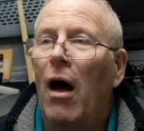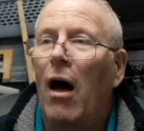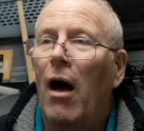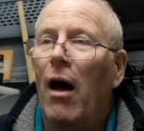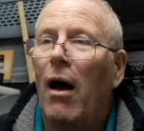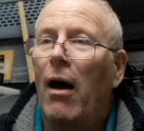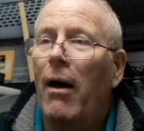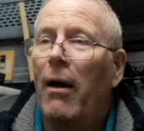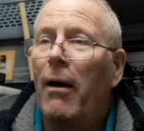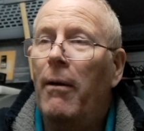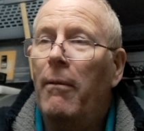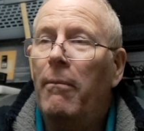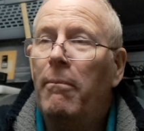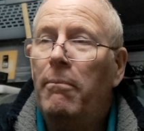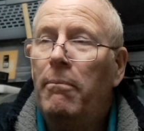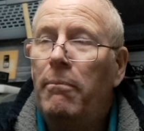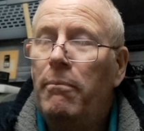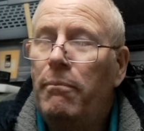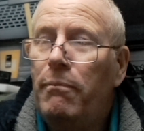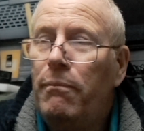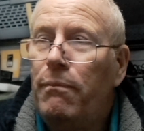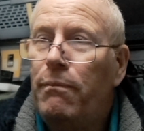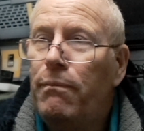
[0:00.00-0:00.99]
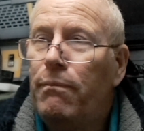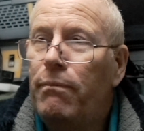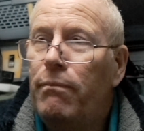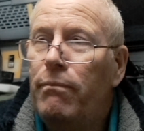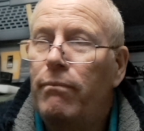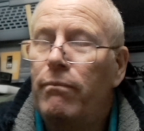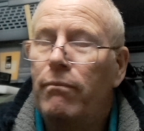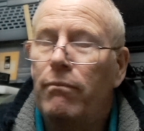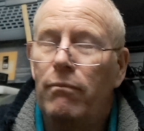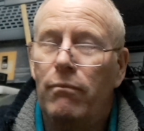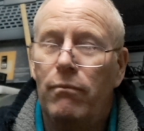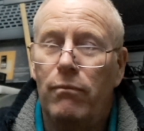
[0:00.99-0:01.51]
I
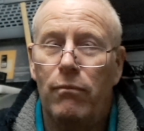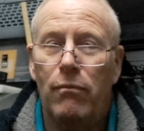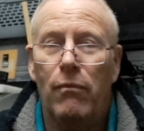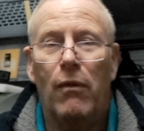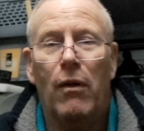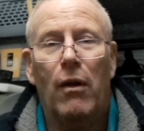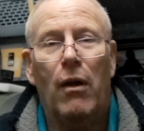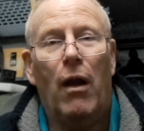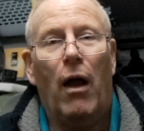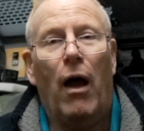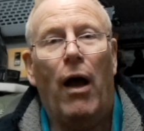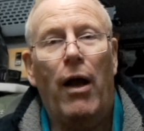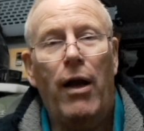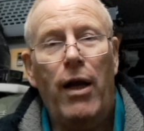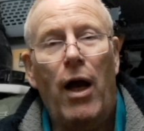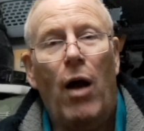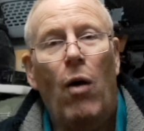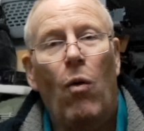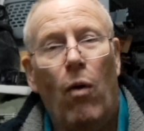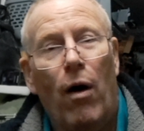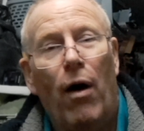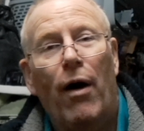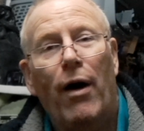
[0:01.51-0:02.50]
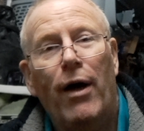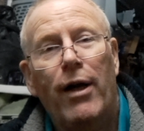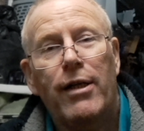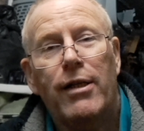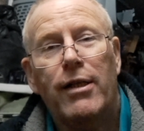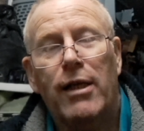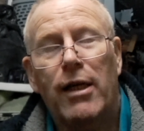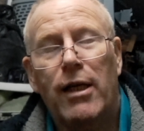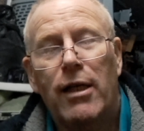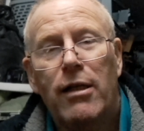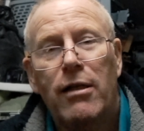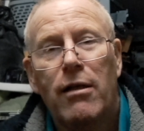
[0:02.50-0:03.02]
know what I
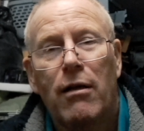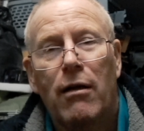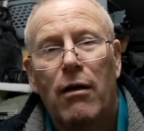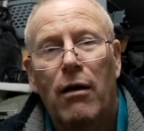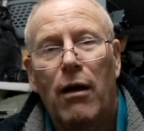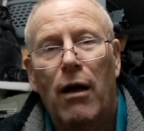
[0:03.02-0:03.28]
did,